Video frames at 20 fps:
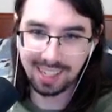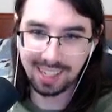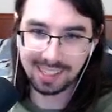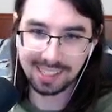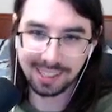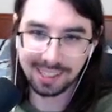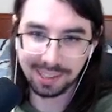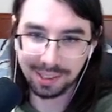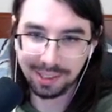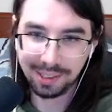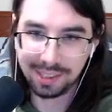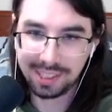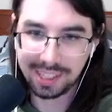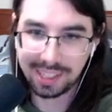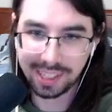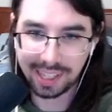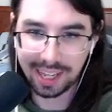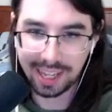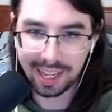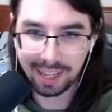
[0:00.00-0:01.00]
to lose
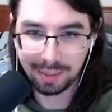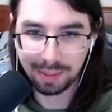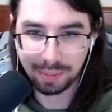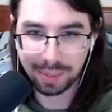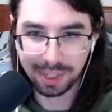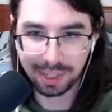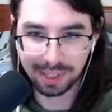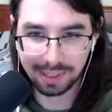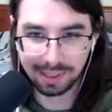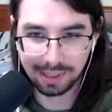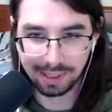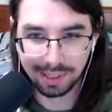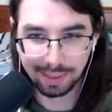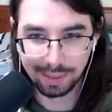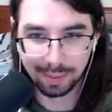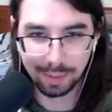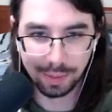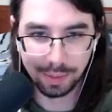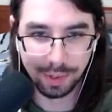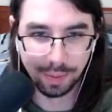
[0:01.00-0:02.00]
to that, but
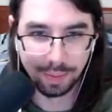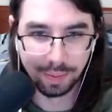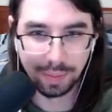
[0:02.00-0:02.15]
you